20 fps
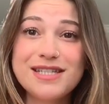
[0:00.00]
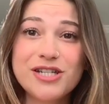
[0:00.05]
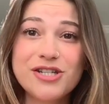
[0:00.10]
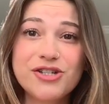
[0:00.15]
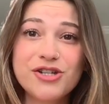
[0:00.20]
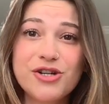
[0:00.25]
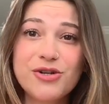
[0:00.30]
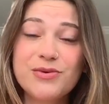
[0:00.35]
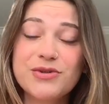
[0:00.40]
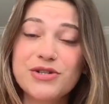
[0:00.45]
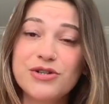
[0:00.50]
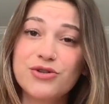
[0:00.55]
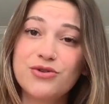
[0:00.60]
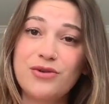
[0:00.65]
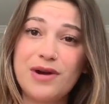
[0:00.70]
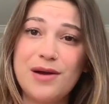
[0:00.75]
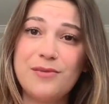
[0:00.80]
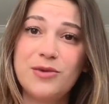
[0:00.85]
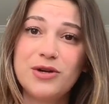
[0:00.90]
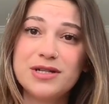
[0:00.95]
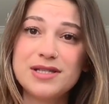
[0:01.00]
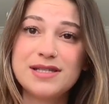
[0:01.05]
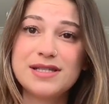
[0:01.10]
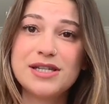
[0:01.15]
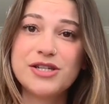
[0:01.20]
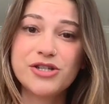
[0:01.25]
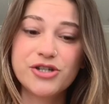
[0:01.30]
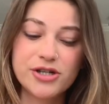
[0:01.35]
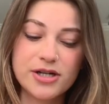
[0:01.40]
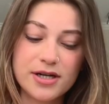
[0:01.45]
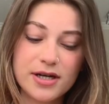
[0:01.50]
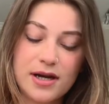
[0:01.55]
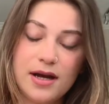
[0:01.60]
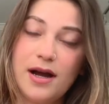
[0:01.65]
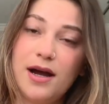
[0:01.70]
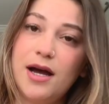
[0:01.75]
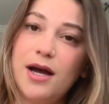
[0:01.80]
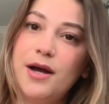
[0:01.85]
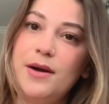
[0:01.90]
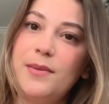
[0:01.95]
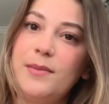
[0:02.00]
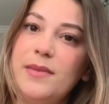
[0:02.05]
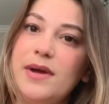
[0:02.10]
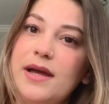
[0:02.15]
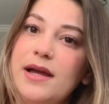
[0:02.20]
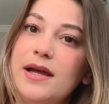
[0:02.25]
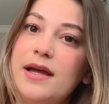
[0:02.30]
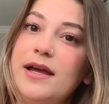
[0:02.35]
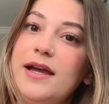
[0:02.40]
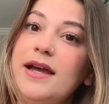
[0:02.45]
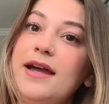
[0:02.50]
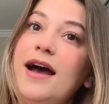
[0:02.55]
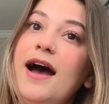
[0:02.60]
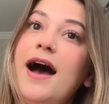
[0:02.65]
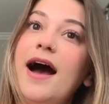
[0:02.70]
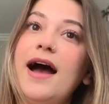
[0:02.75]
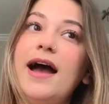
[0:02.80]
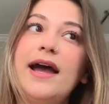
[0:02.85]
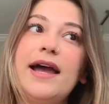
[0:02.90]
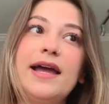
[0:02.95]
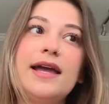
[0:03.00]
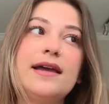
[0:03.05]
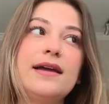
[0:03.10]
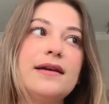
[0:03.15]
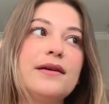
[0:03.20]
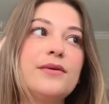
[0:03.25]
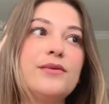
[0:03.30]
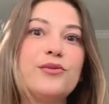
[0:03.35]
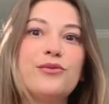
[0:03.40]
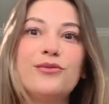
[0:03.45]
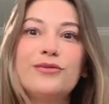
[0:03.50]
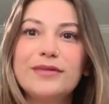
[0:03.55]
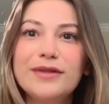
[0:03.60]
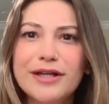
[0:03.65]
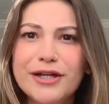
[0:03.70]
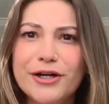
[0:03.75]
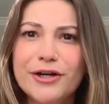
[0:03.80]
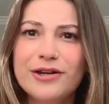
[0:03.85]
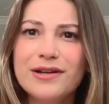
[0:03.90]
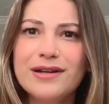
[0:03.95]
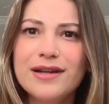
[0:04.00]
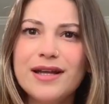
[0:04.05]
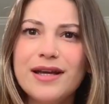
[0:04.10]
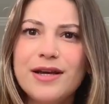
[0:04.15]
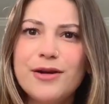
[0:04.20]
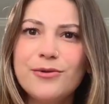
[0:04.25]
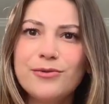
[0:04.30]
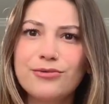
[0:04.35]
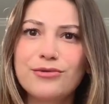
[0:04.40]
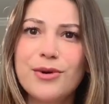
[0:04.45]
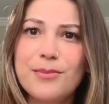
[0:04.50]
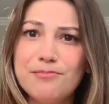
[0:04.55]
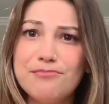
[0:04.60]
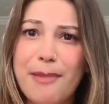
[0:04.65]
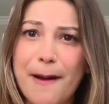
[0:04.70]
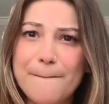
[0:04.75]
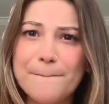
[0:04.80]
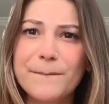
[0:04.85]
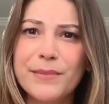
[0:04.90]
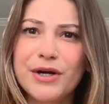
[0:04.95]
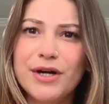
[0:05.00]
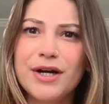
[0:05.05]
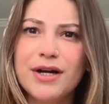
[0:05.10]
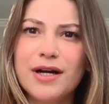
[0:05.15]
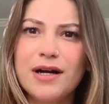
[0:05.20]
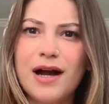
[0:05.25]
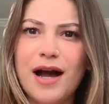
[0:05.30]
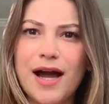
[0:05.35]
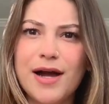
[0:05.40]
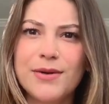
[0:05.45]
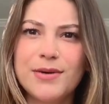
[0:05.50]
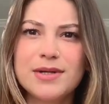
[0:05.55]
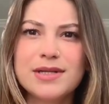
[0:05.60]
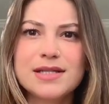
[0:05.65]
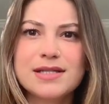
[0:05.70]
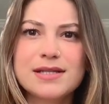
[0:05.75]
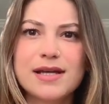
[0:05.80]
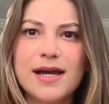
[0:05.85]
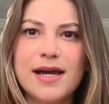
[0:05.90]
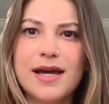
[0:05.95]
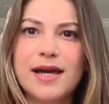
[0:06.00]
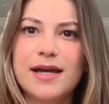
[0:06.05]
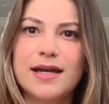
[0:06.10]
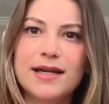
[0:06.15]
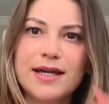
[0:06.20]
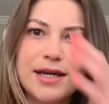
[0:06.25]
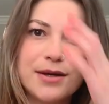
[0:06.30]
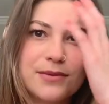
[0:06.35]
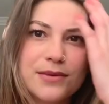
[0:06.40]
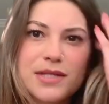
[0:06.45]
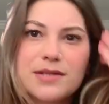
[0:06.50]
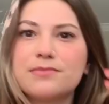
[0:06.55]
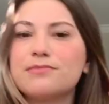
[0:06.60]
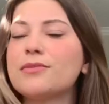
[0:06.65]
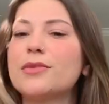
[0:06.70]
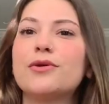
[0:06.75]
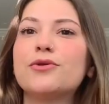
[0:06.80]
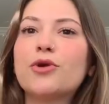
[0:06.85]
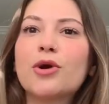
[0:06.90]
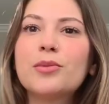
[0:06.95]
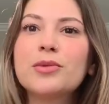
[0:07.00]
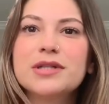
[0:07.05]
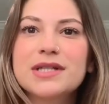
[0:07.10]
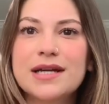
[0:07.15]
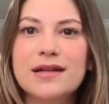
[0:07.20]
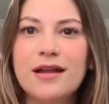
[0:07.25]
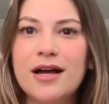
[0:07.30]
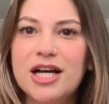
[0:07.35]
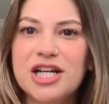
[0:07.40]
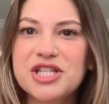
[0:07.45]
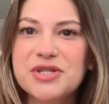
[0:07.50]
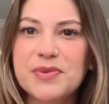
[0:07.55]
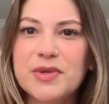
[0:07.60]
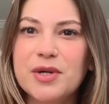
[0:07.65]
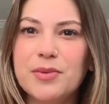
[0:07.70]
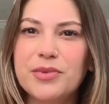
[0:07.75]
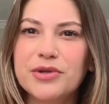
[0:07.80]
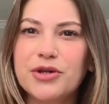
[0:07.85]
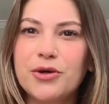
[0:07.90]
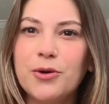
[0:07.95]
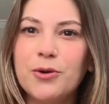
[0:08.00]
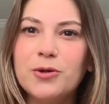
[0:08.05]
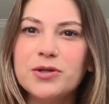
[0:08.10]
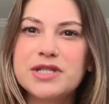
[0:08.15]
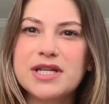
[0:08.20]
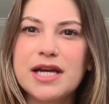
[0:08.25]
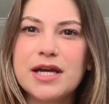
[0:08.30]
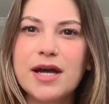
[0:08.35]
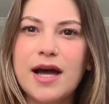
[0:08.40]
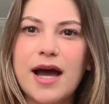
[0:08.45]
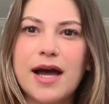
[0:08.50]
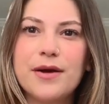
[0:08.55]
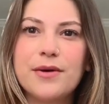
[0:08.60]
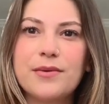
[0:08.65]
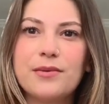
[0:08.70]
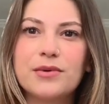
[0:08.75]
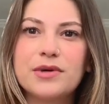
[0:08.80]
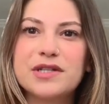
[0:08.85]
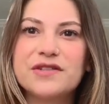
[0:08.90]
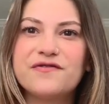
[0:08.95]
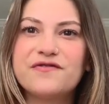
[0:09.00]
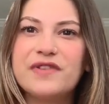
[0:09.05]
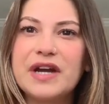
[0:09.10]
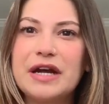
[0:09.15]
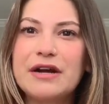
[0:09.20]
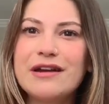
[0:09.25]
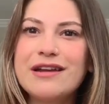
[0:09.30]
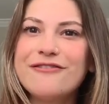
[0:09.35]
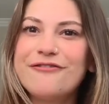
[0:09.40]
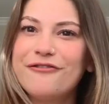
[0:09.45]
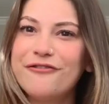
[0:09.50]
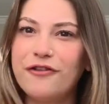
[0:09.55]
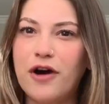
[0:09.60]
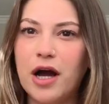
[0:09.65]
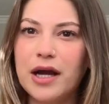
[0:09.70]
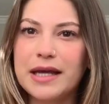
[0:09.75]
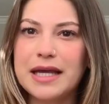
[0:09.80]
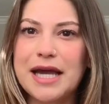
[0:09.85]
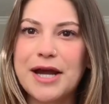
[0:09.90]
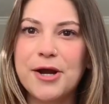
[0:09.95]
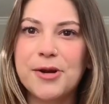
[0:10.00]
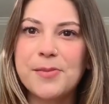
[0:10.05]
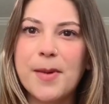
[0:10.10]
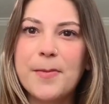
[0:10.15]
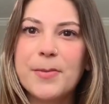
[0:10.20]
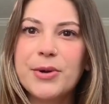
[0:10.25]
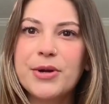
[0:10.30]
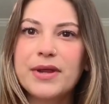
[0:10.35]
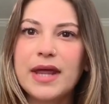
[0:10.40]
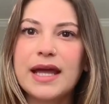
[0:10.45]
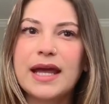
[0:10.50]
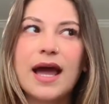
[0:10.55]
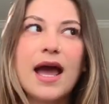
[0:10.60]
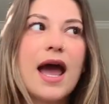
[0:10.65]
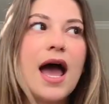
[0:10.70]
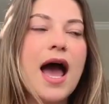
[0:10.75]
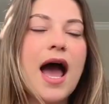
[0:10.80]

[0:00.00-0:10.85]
seizure was a grand mal seizure. I literally remember I was like, it was a normal day in the hospital, but the whole day I was very foggy. I remember like